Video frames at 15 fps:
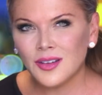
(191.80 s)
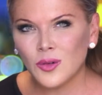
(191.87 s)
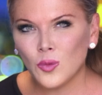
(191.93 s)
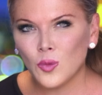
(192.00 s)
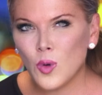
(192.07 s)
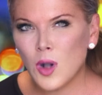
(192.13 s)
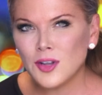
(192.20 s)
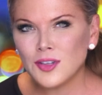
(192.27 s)

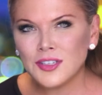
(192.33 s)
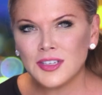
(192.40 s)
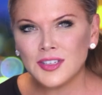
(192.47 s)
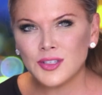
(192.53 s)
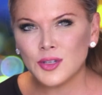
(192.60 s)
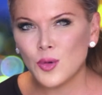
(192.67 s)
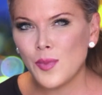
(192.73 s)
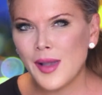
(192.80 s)
wanting
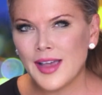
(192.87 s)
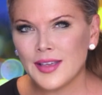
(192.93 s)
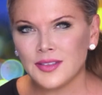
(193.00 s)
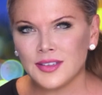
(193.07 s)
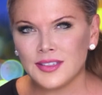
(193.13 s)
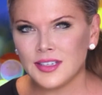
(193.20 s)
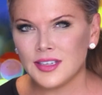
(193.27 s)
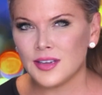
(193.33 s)
so
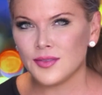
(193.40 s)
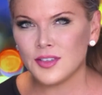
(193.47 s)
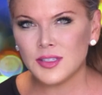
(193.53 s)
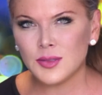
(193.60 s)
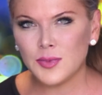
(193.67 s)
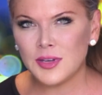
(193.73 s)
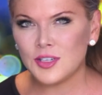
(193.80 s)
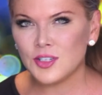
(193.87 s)
badly to give a
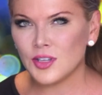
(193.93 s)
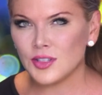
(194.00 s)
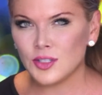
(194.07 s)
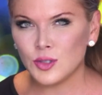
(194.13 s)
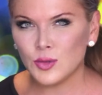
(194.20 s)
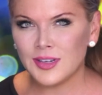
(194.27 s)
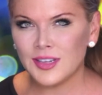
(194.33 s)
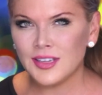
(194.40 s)
speech on the
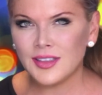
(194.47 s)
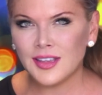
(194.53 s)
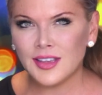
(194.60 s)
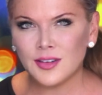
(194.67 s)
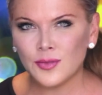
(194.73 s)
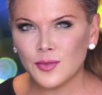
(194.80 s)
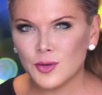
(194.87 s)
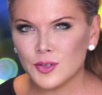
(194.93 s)
20th
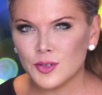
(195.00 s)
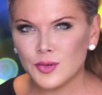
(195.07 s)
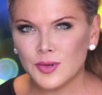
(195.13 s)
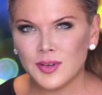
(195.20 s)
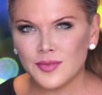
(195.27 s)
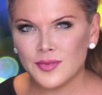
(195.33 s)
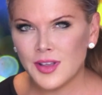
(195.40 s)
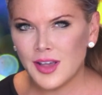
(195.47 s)

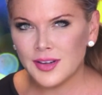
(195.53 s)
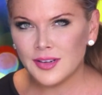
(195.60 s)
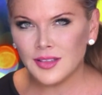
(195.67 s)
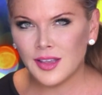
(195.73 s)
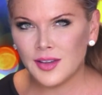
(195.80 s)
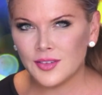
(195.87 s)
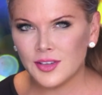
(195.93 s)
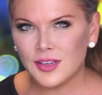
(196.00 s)
anniversary of 9
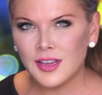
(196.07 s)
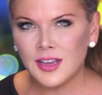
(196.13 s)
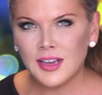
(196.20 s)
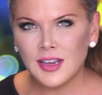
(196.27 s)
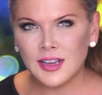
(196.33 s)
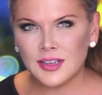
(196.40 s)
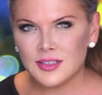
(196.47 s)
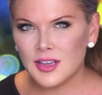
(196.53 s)
11
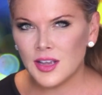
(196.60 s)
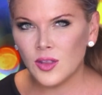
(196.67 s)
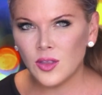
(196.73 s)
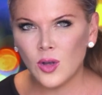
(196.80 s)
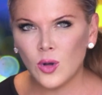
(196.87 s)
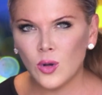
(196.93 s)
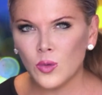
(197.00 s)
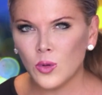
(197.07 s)
and tell the
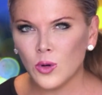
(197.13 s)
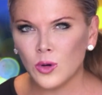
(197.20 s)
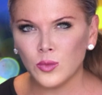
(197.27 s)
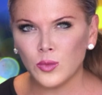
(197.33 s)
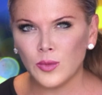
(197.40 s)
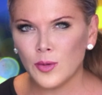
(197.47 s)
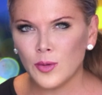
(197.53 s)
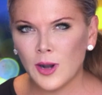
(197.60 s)
whole world
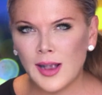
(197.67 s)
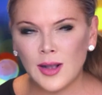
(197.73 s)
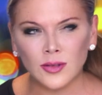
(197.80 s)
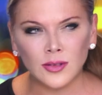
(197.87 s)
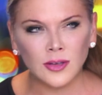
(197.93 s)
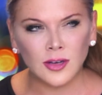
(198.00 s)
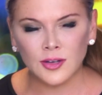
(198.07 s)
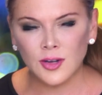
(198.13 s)
we were
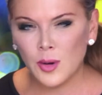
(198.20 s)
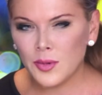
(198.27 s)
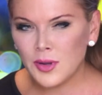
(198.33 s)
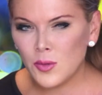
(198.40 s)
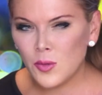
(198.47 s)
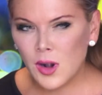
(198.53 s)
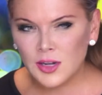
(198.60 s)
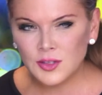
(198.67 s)
out. Look,
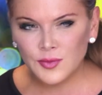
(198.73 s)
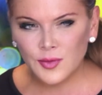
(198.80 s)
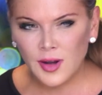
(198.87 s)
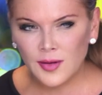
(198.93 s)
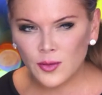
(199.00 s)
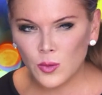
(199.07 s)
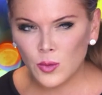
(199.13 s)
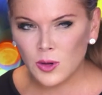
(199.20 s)
nobody wants
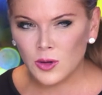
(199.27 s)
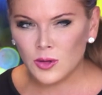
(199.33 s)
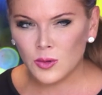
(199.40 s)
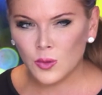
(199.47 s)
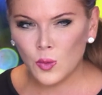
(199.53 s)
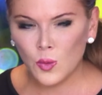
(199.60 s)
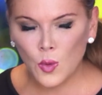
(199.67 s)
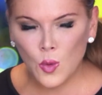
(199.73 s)
forever world,
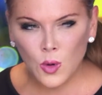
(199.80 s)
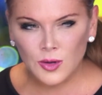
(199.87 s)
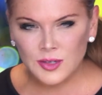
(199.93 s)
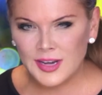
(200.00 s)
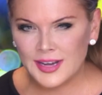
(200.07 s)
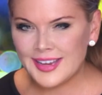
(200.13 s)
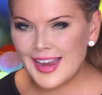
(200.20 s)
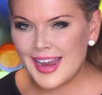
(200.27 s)
wars.
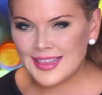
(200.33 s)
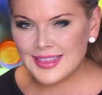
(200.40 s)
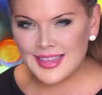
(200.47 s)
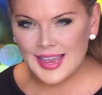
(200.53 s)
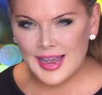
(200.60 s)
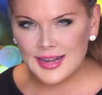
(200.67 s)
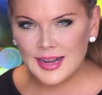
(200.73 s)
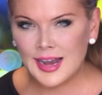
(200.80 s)
I get
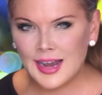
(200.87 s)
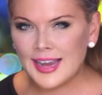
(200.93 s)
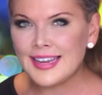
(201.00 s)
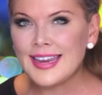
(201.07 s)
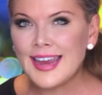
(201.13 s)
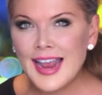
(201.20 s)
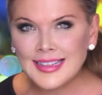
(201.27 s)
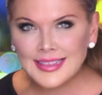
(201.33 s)
that. I
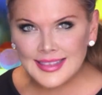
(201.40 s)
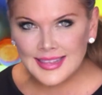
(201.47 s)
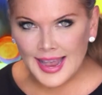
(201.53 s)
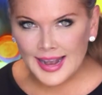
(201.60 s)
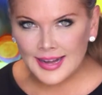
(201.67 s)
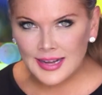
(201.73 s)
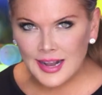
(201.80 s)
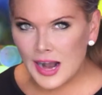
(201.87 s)
get
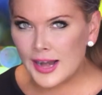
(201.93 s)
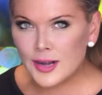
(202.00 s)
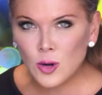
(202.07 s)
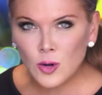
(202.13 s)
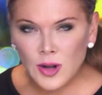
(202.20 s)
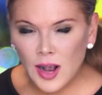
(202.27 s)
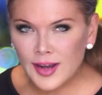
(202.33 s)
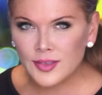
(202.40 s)
that. I
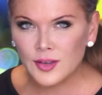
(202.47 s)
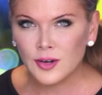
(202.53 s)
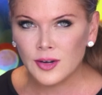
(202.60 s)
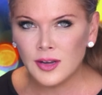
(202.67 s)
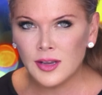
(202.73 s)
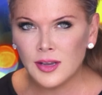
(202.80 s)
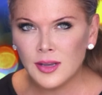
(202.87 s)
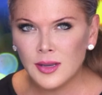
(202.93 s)
don't either.
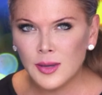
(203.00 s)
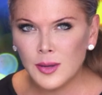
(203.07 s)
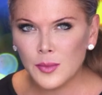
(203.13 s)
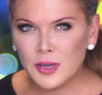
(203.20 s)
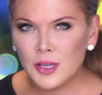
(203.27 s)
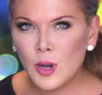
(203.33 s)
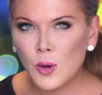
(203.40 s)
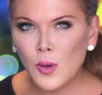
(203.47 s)

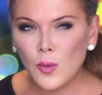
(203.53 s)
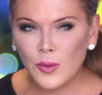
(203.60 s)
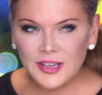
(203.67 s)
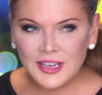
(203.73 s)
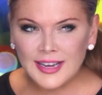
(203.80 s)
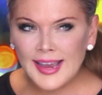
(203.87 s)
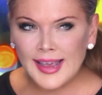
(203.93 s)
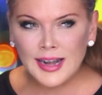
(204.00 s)
But you know what? When
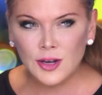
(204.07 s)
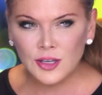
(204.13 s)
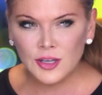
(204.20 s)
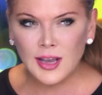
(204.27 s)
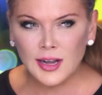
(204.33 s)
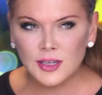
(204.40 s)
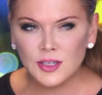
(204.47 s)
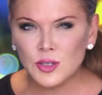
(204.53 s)
you get out, you
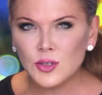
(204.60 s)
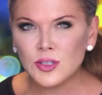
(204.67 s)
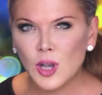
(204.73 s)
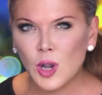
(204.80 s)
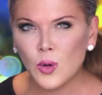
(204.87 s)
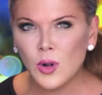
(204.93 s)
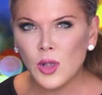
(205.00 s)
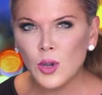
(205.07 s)
got to do
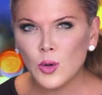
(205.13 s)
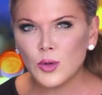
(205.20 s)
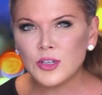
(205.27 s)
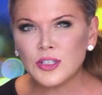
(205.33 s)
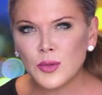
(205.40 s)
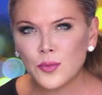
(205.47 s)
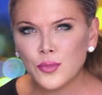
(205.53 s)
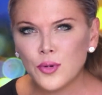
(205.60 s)
so with
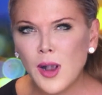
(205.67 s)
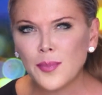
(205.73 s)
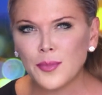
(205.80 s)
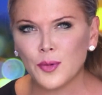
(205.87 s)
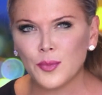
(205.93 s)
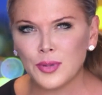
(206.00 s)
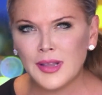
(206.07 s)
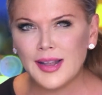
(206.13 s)
some
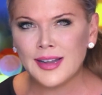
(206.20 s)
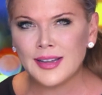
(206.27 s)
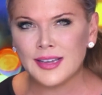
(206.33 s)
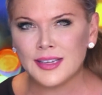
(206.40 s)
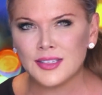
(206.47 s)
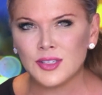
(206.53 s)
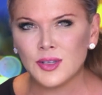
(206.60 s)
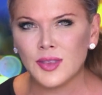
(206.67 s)
proper
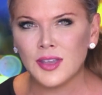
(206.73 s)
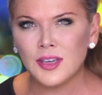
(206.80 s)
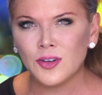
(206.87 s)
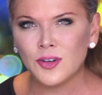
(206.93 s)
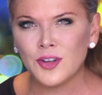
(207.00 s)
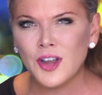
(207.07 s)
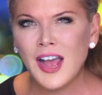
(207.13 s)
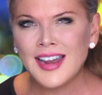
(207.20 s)
planning so that
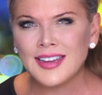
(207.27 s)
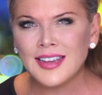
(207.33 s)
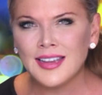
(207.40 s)
you're not